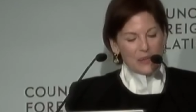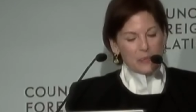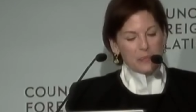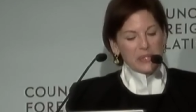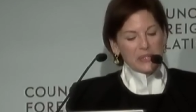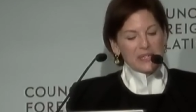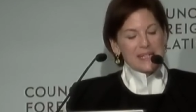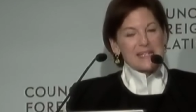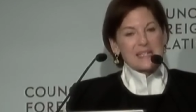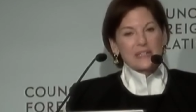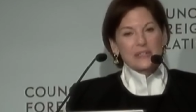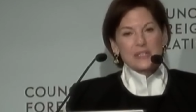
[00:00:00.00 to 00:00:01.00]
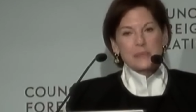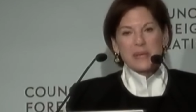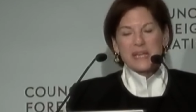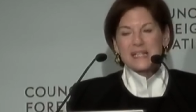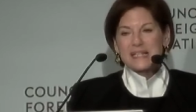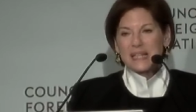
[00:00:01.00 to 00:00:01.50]
build a
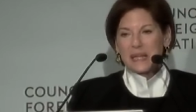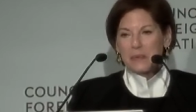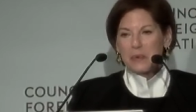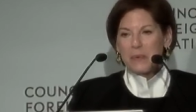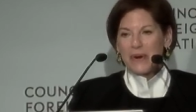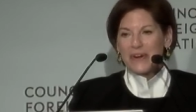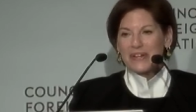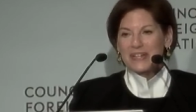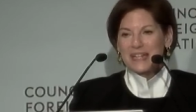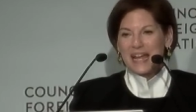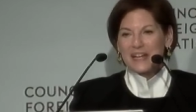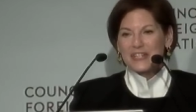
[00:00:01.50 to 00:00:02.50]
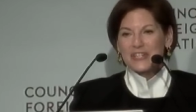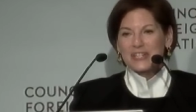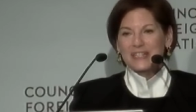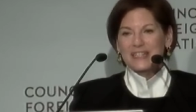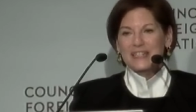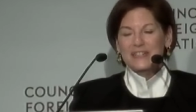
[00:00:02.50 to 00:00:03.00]
skills-based labor market
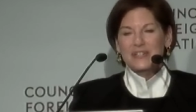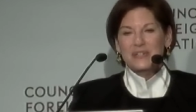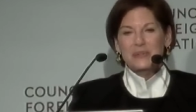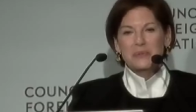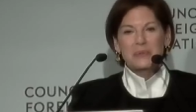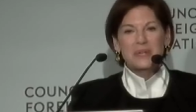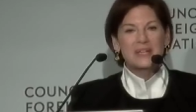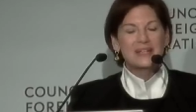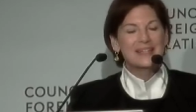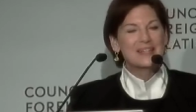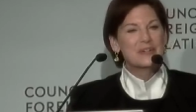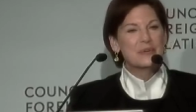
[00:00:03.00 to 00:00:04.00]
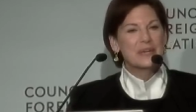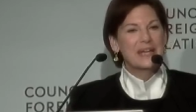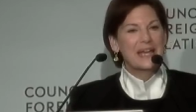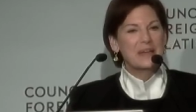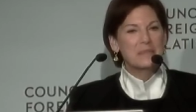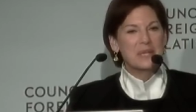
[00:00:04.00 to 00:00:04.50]
nationally to
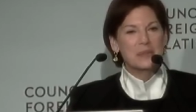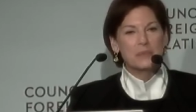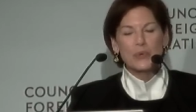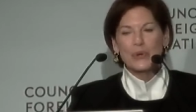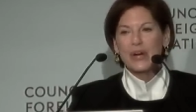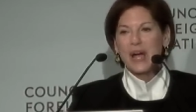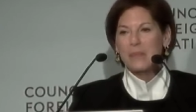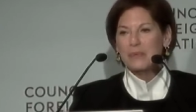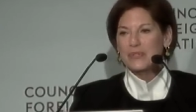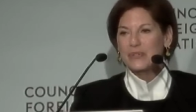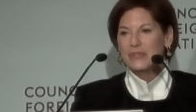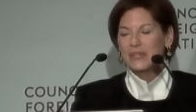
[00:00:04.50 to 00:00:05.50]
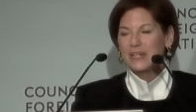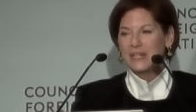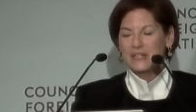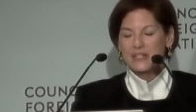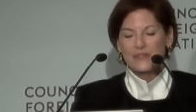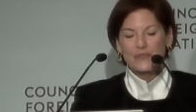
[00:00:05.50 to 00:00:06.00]
create many more
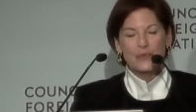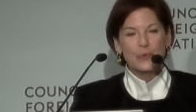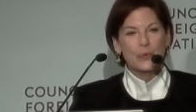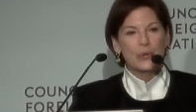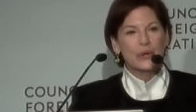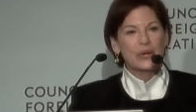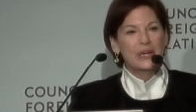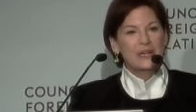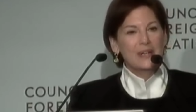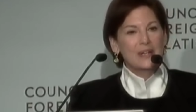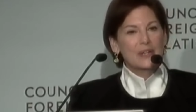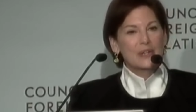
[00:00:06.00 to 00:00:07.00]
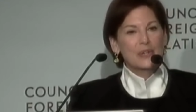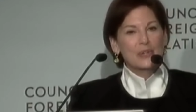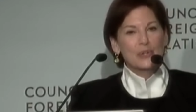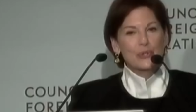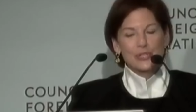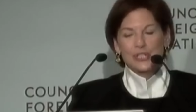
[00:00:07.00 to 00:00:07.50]
opportunities for
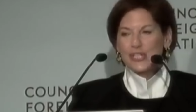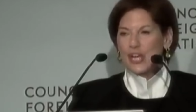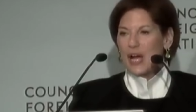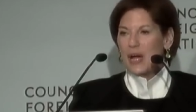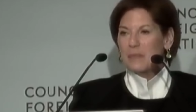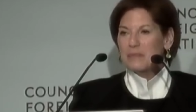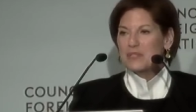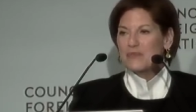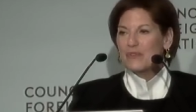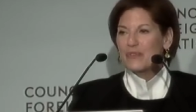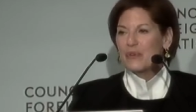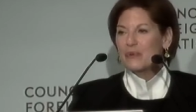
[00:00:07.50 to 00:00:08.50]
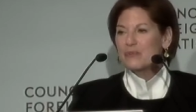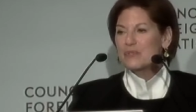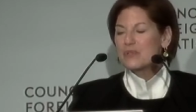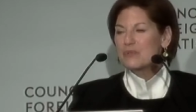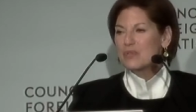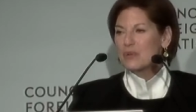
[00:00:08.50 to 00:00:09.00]
good jobs for those
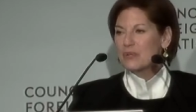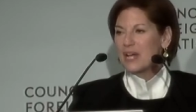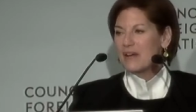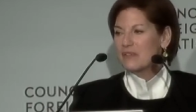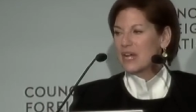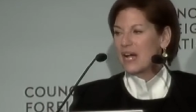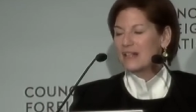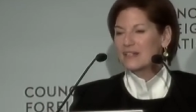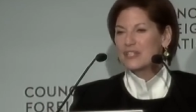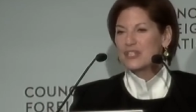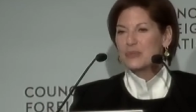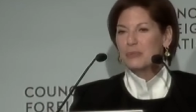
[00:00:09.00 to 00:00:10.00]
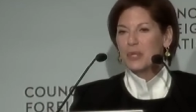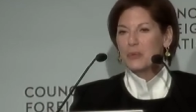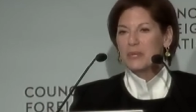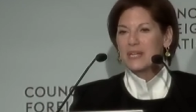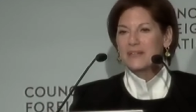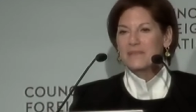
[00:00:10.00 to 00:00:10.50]
who don't have a college diploma.